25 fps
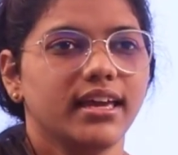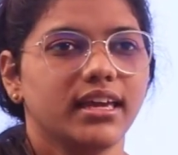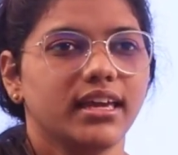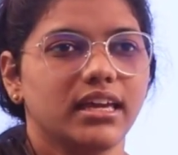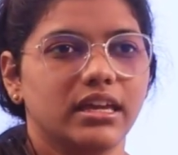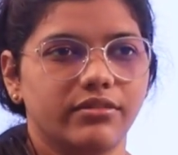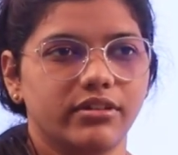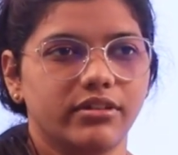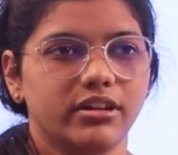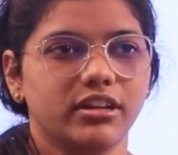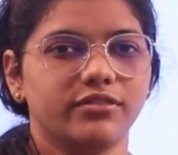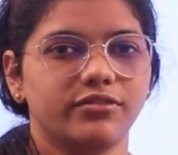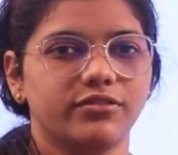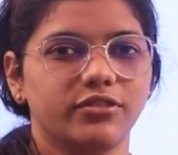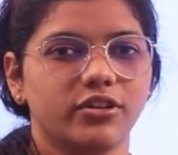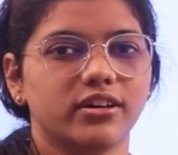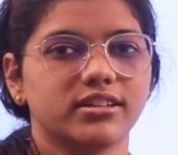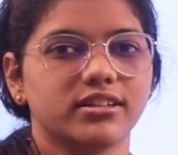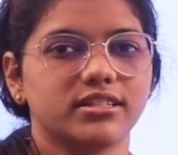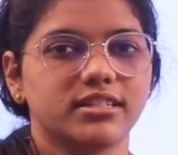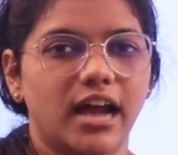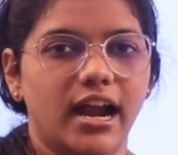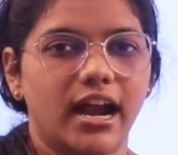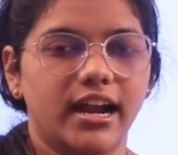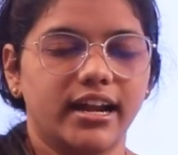Even if you are
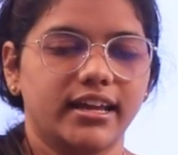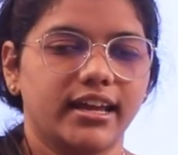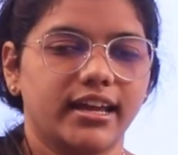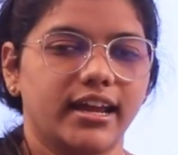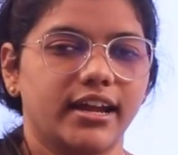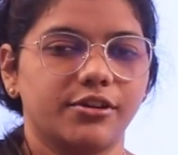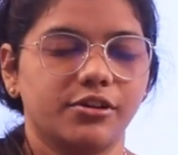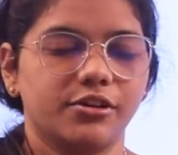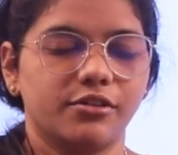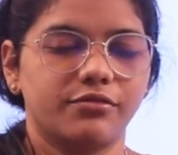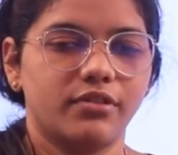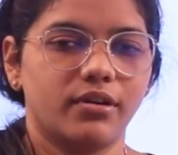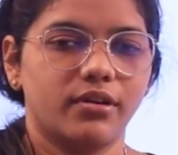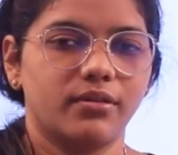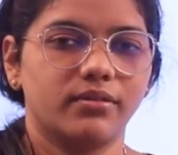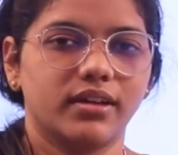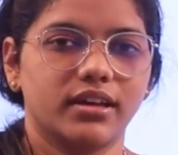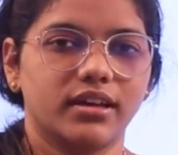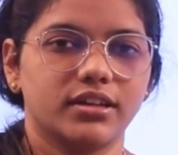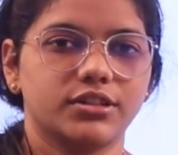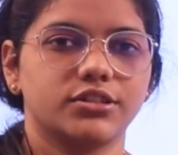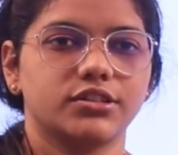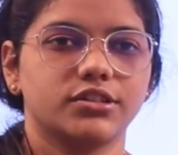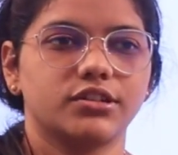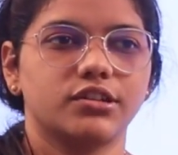starting at your
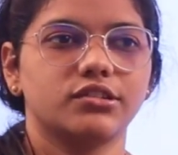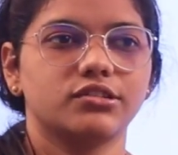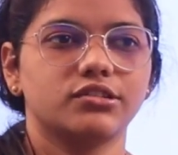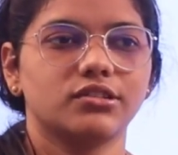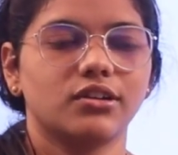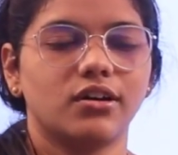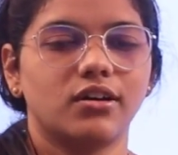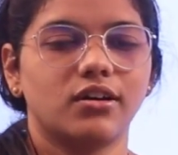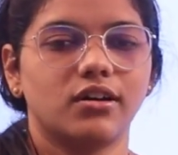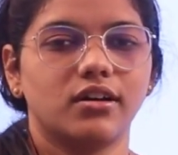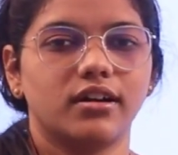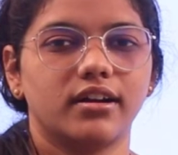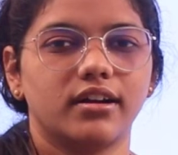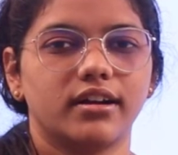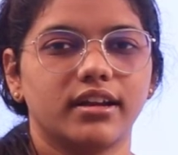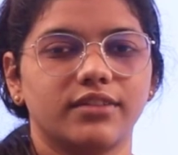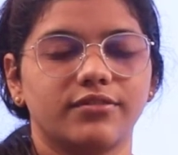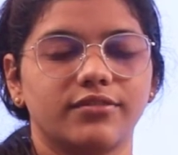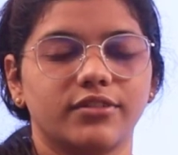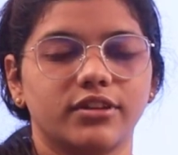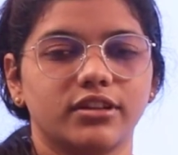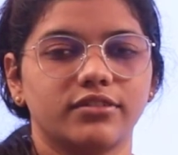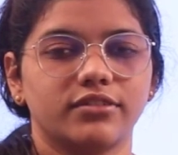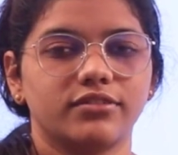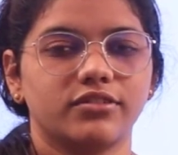foundations, or
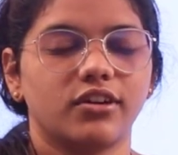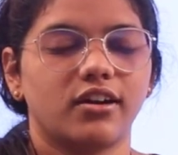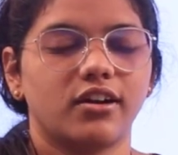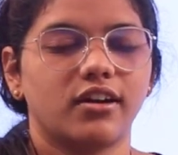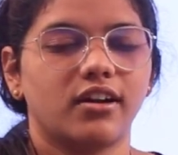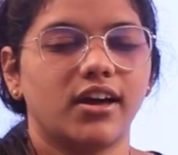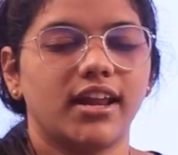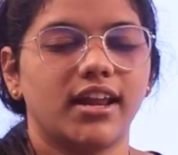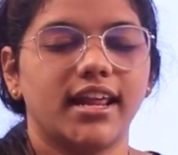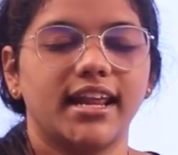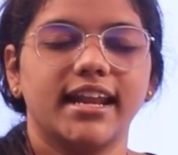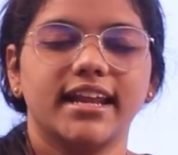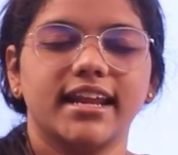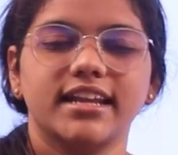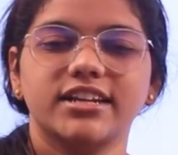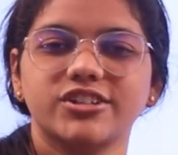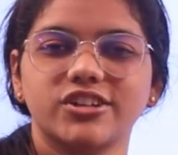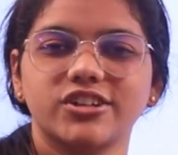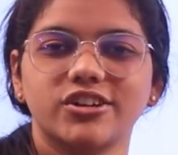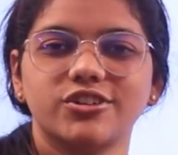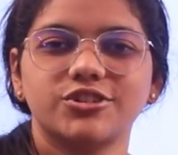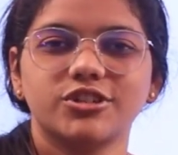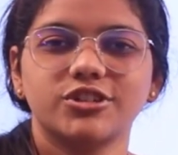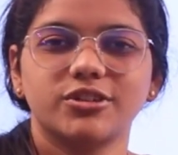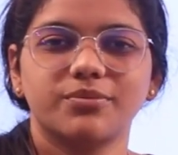even if you are on an
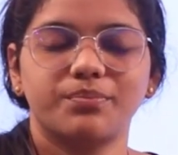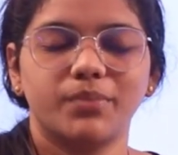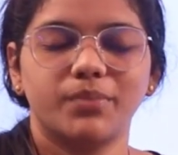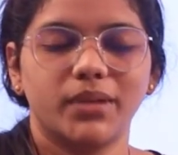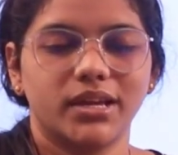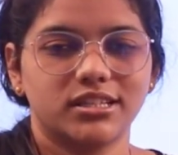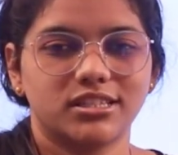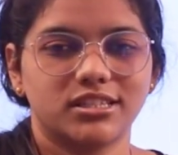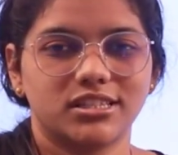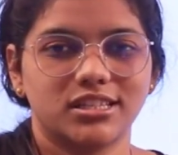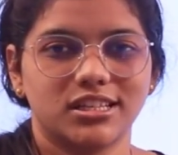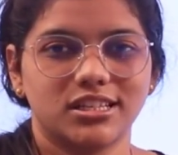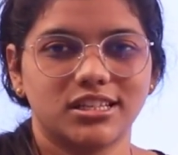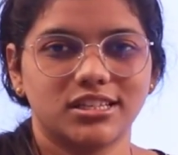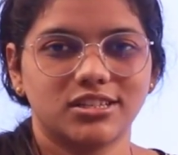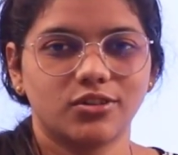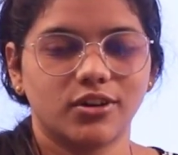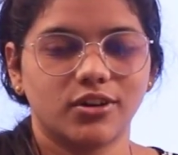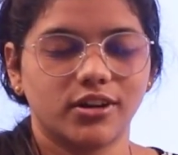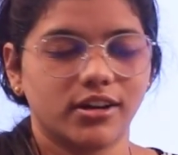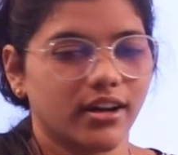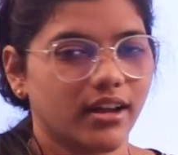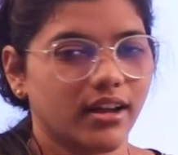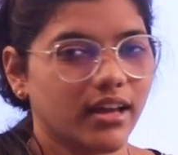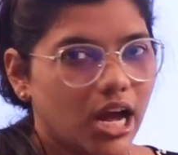internship basis,
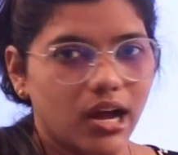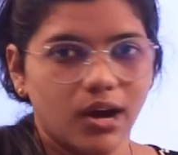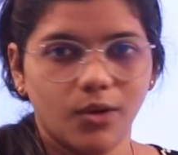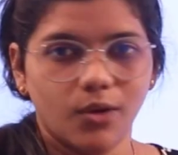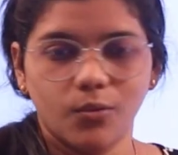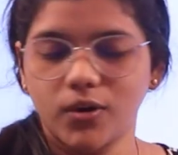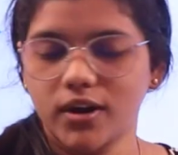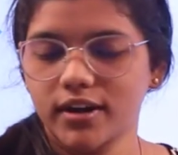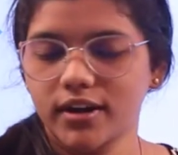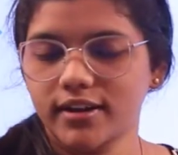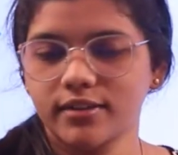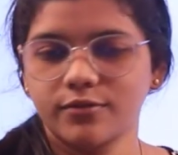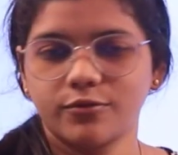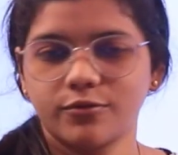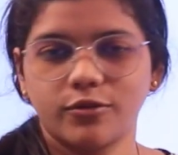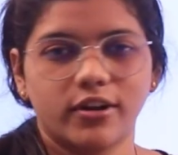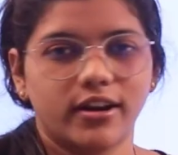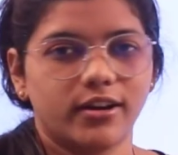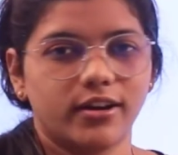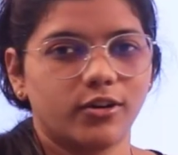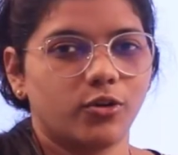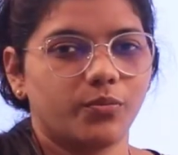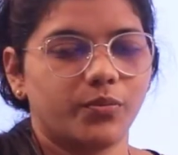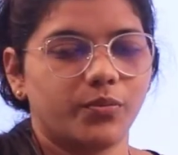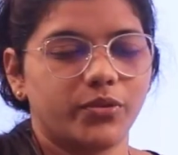or working for
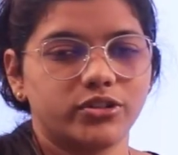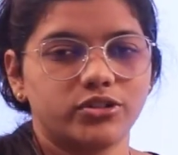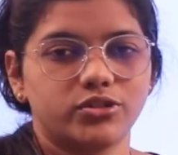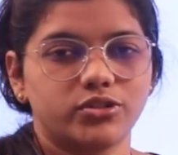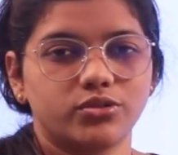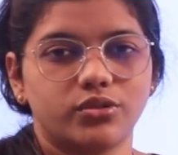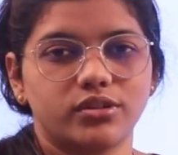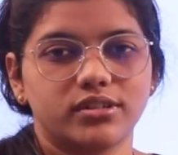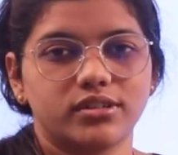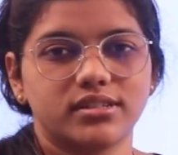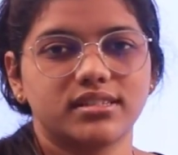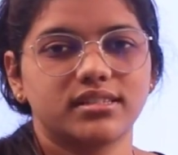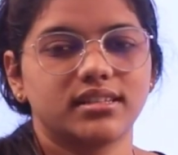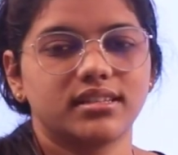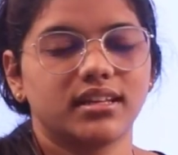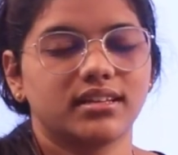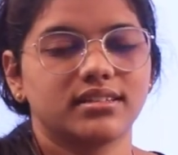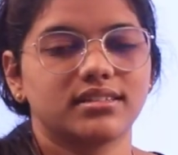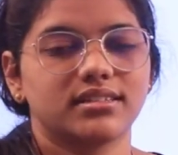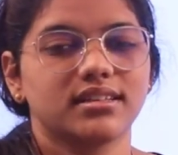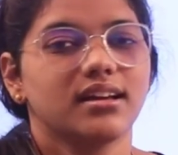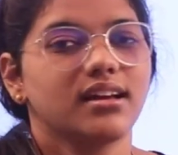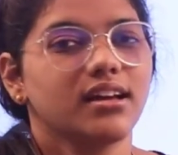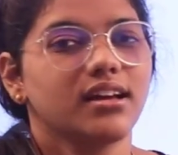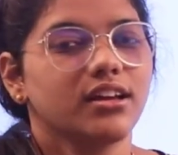an open source
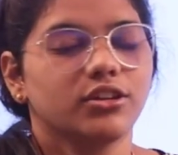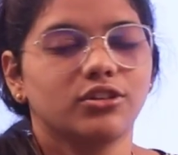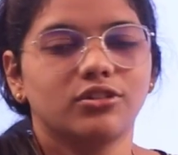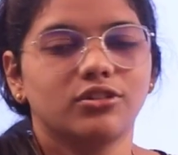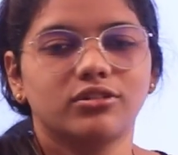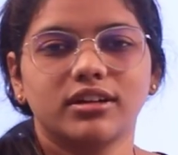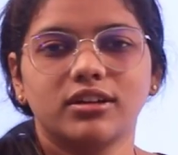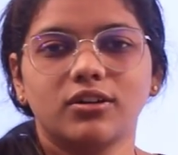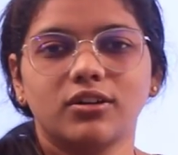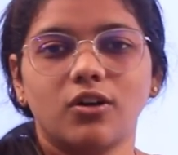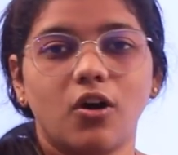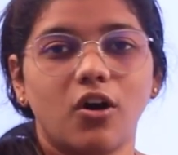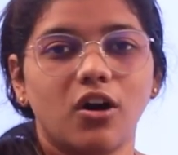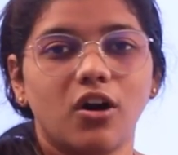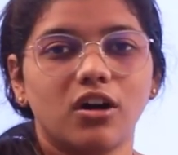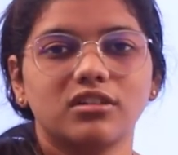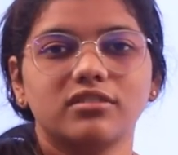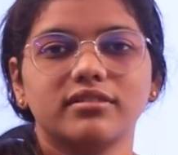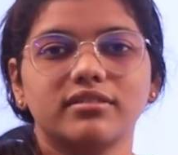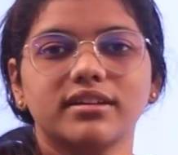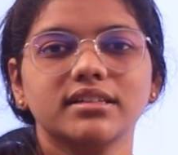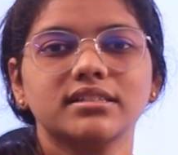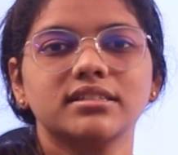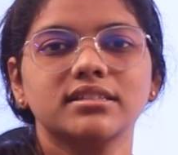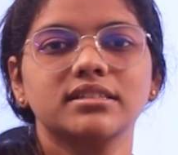things, you can
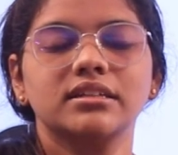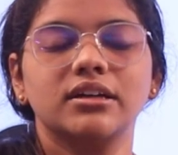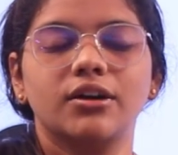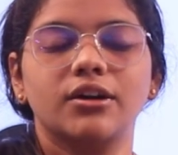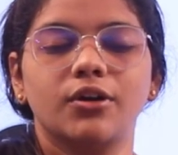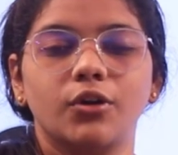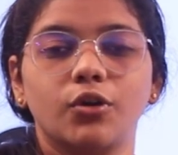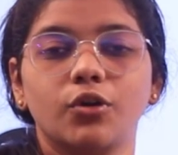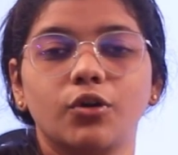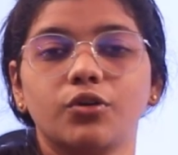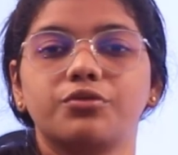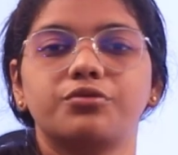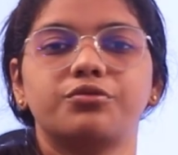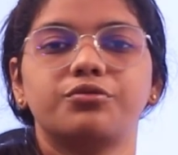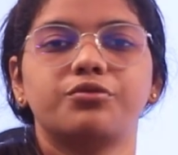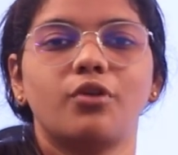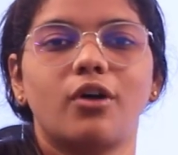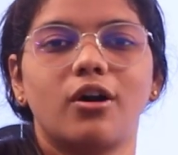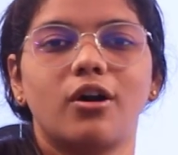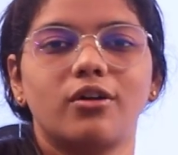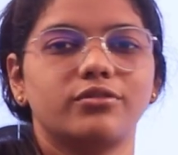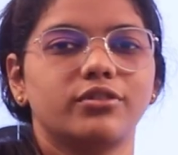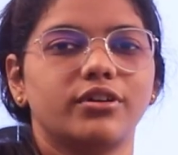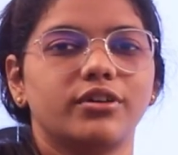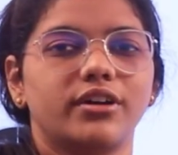always look
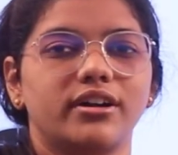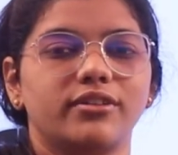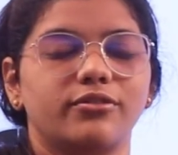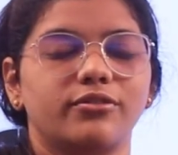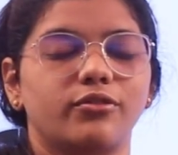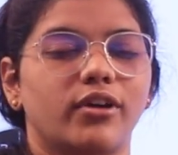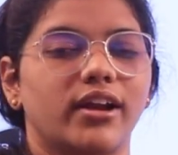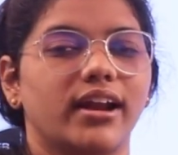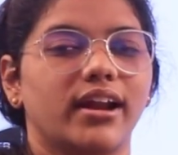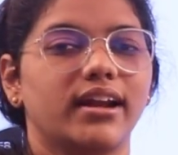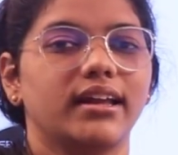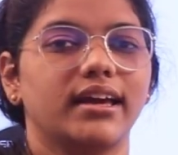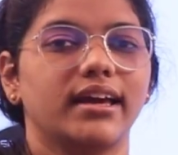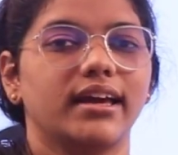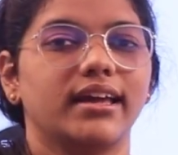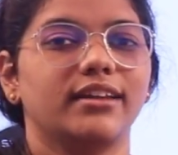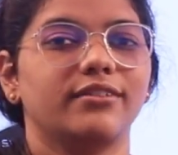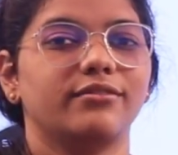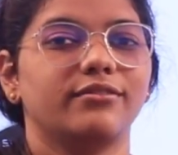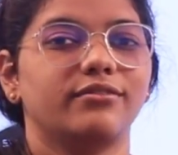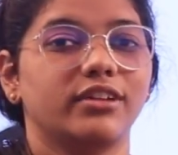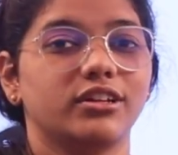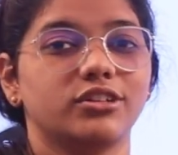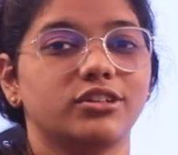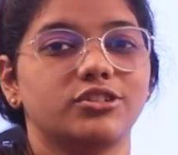forward for an
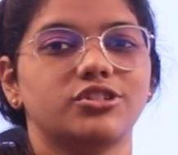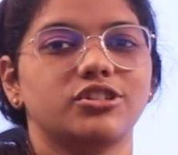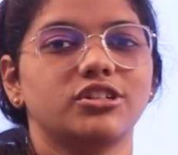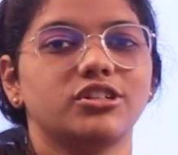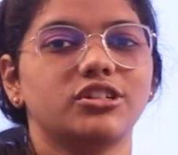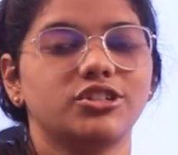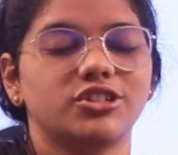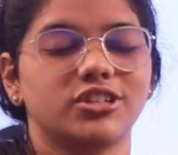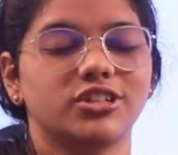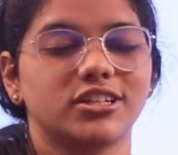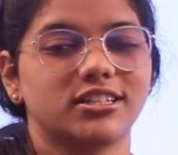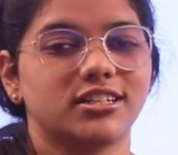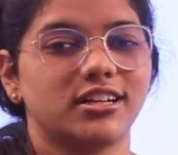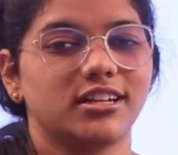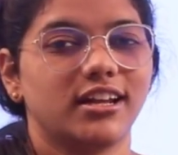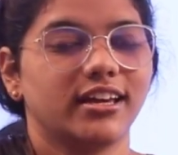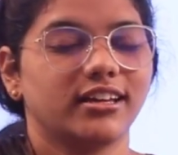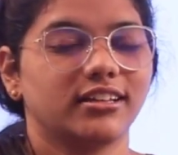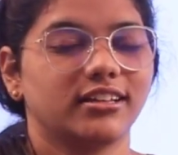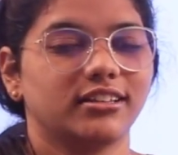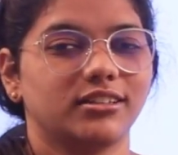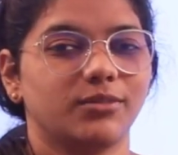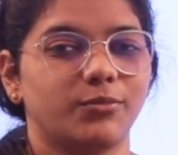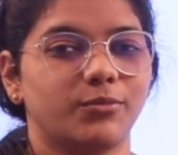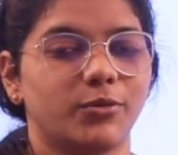elevation, just
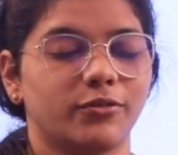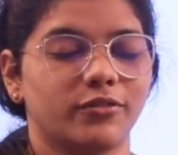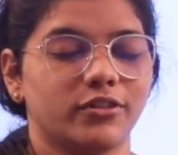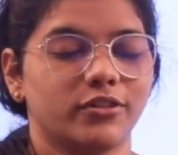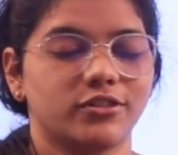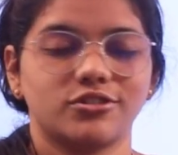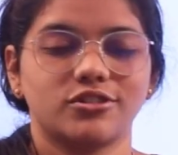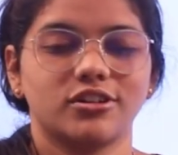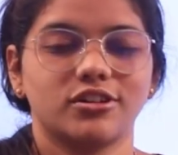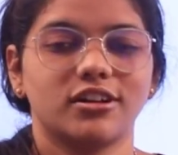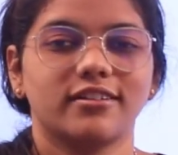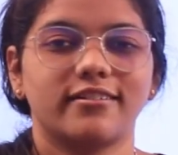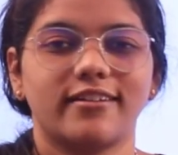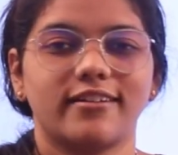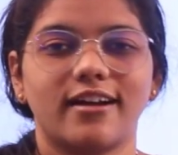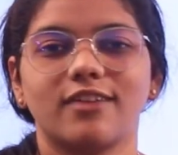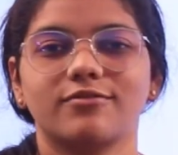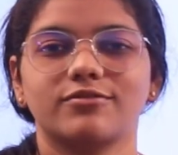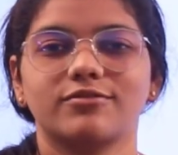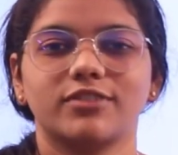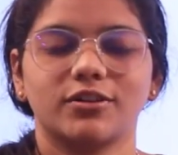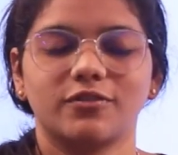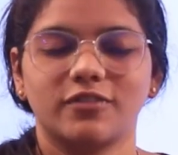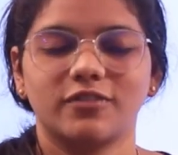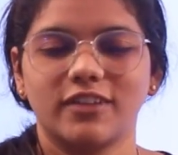like the professional
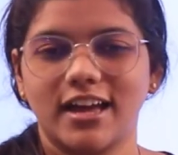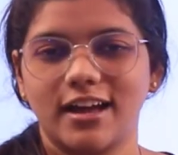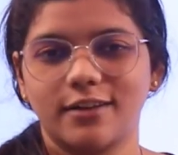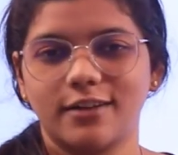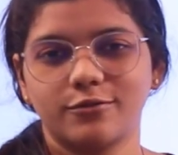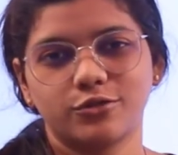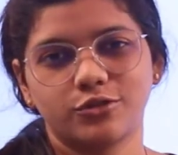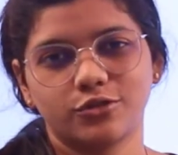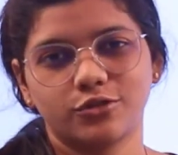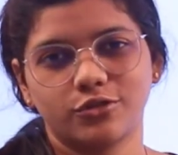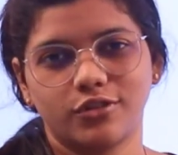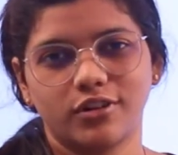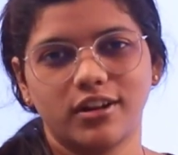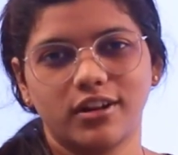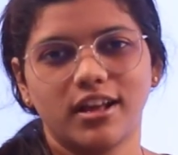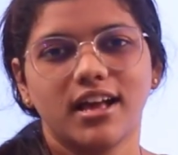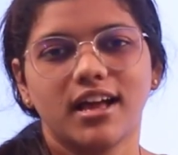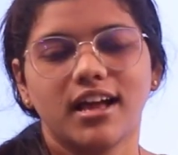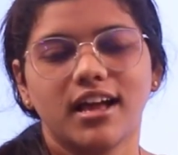graph that we have shown.